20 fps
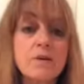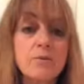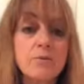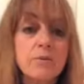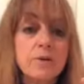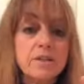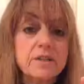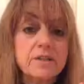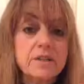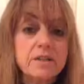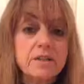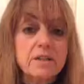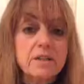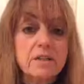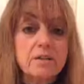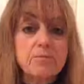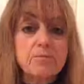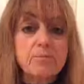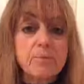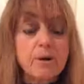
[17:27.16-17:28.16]
We
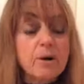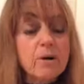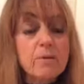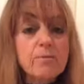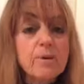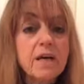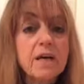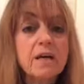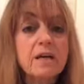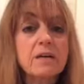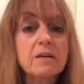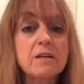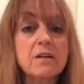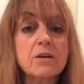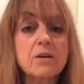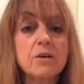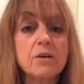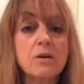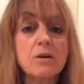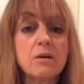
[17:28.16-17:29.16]
did
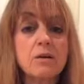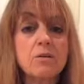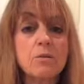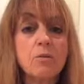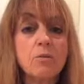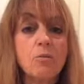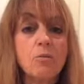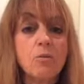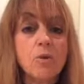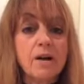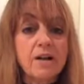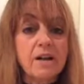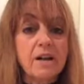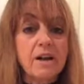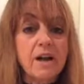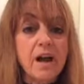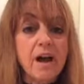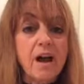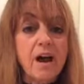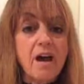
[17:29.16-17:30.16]
bourbon, one and
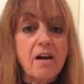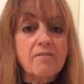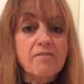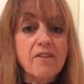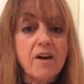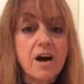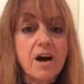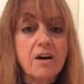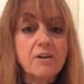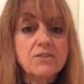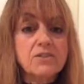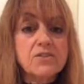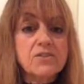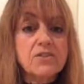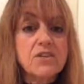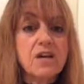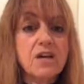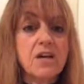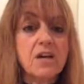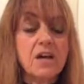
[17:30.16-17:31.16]
a half
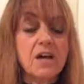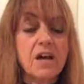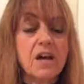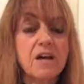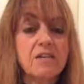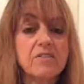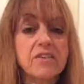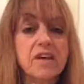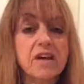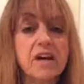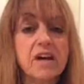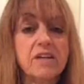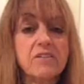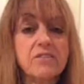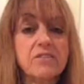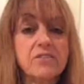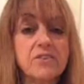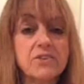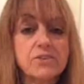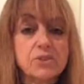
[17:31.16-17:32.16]
ounce, and then
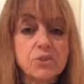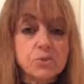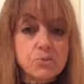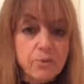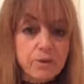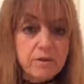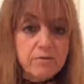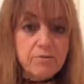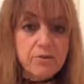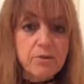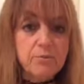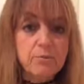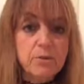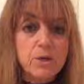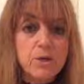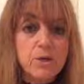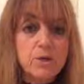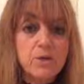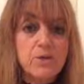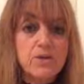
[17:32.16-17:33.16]
the sweet
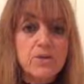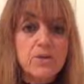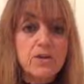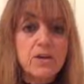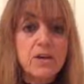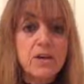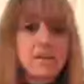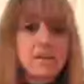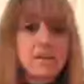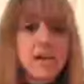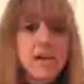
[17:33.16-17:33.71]
vermouth and the